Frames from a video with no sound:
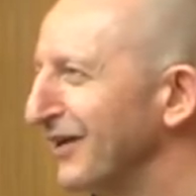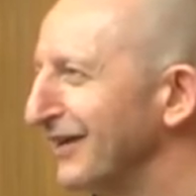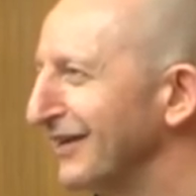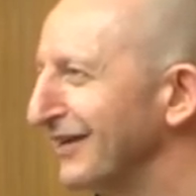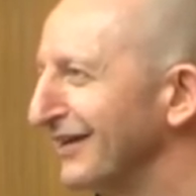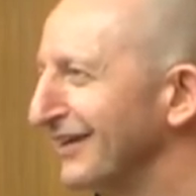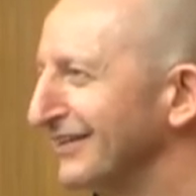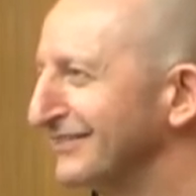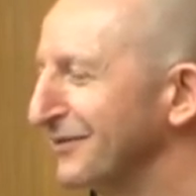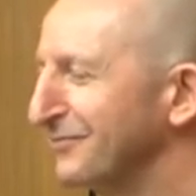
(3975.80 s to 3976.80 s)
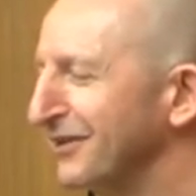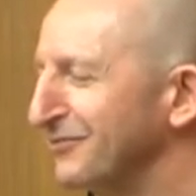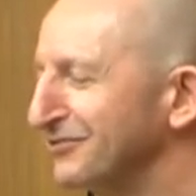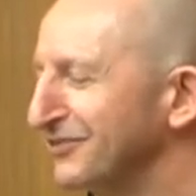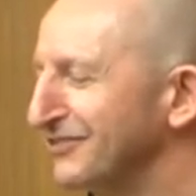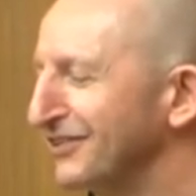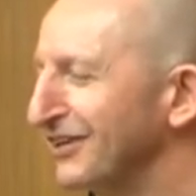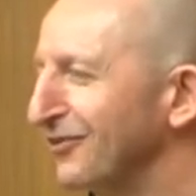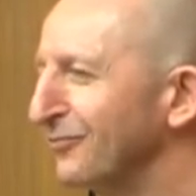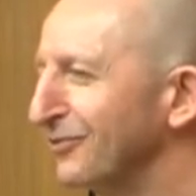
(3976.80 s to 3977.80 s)
when uh, somebody was
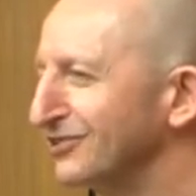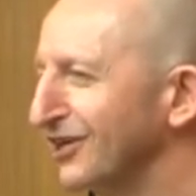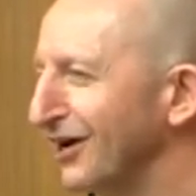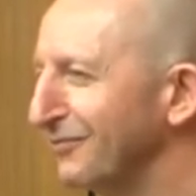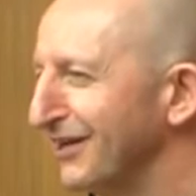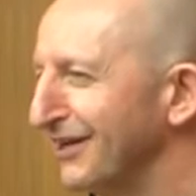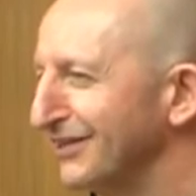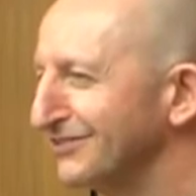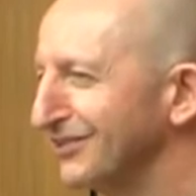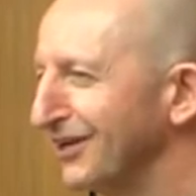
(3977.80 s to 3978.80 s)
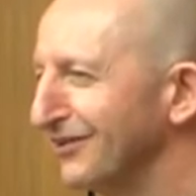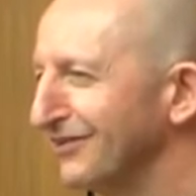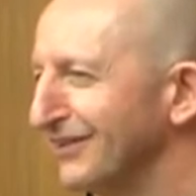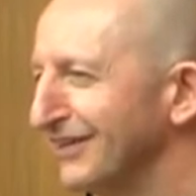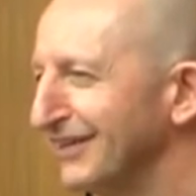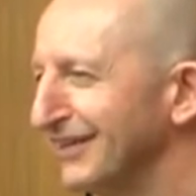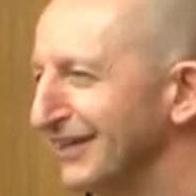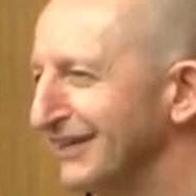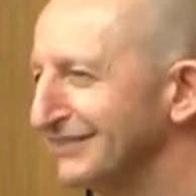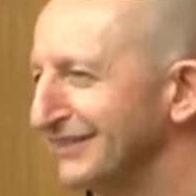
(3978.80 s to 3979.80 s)
visiting Luang Por Chah many years ago,
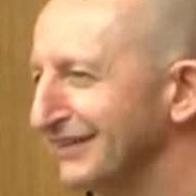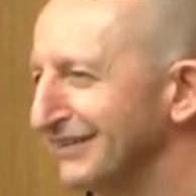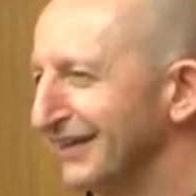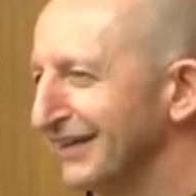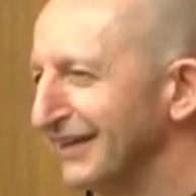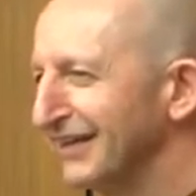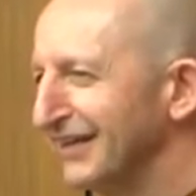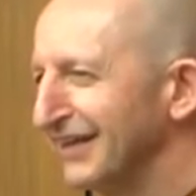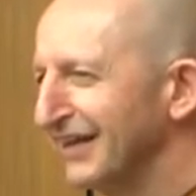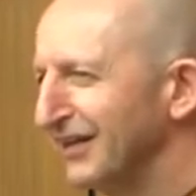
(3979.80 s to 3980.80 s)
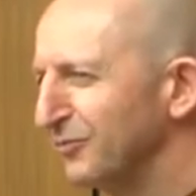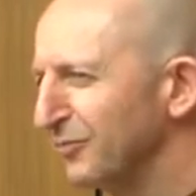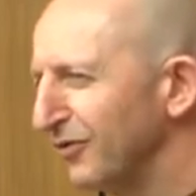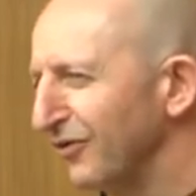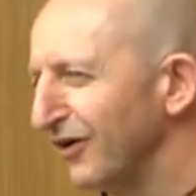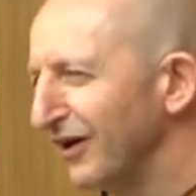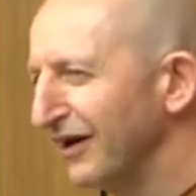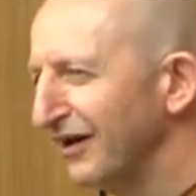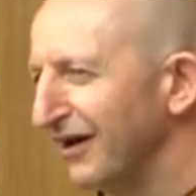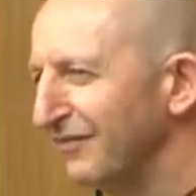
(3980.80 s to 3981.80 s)
he said, uh, Luang Por,
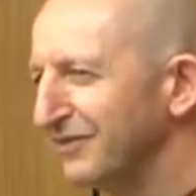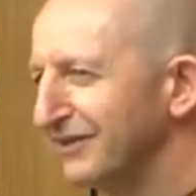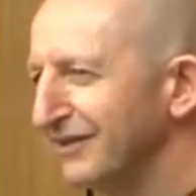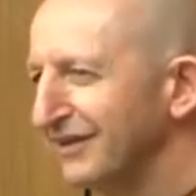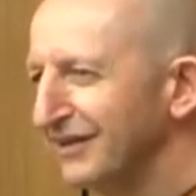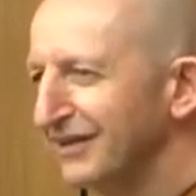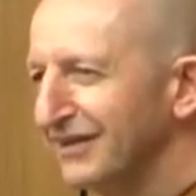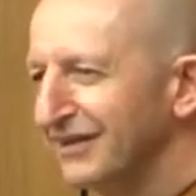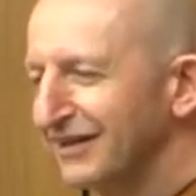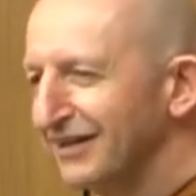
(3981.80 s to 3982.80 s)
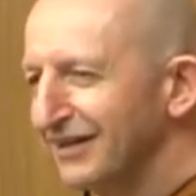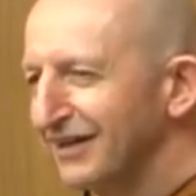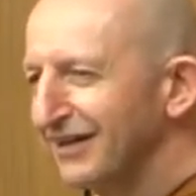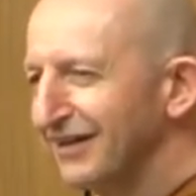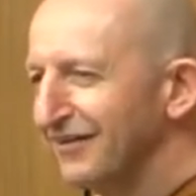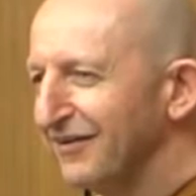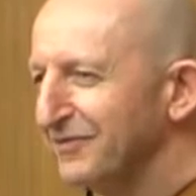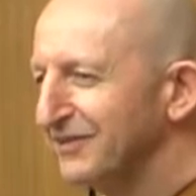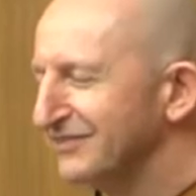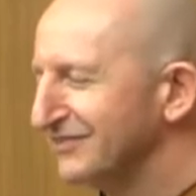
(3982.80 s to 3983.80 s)
I, have been, uh,
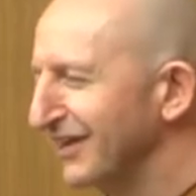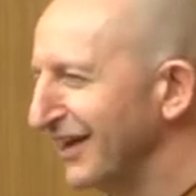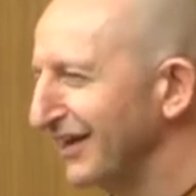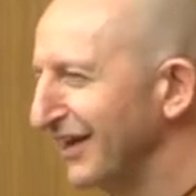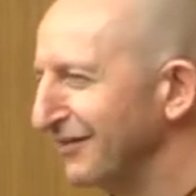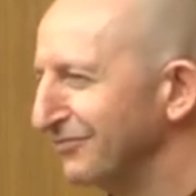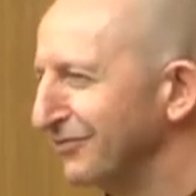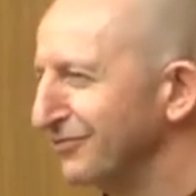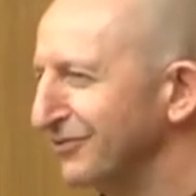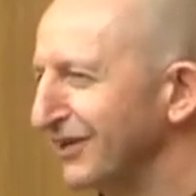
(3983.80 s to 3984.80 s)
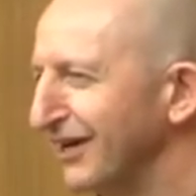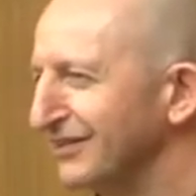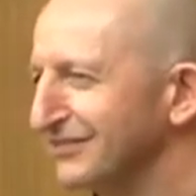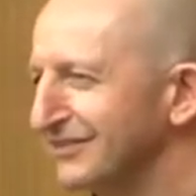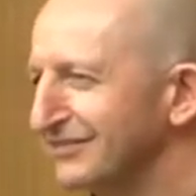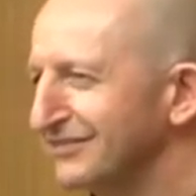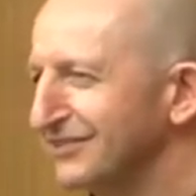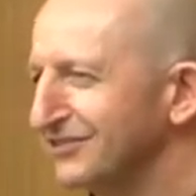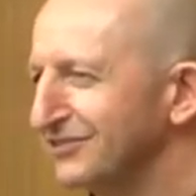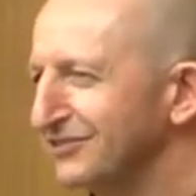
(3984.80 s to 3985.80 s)
I've been staying here for a few days and
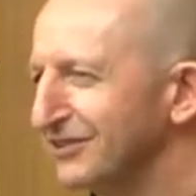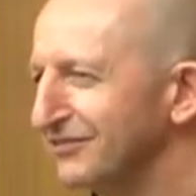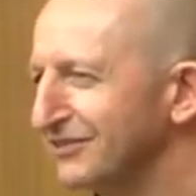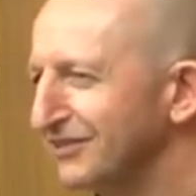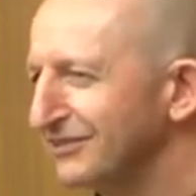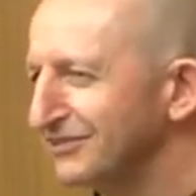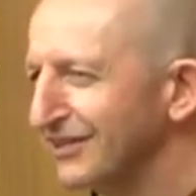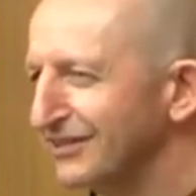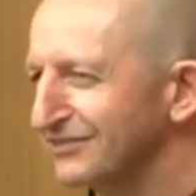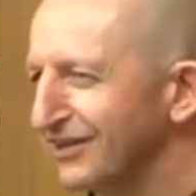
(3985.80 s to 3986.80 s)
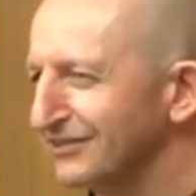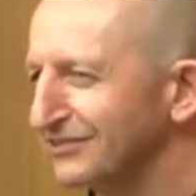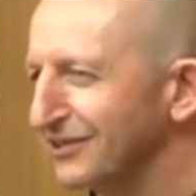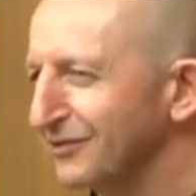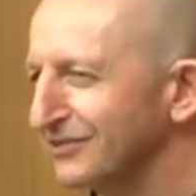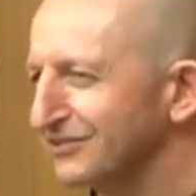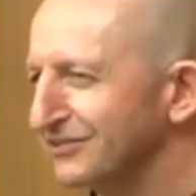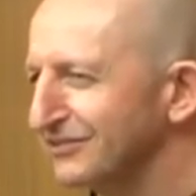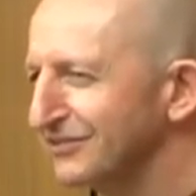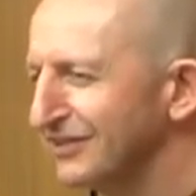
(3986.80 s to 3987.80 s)
listening to you giving teachings and answering
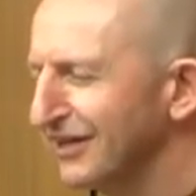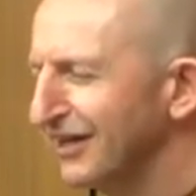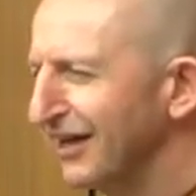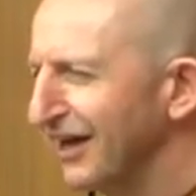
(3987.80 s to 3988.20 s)
questions, and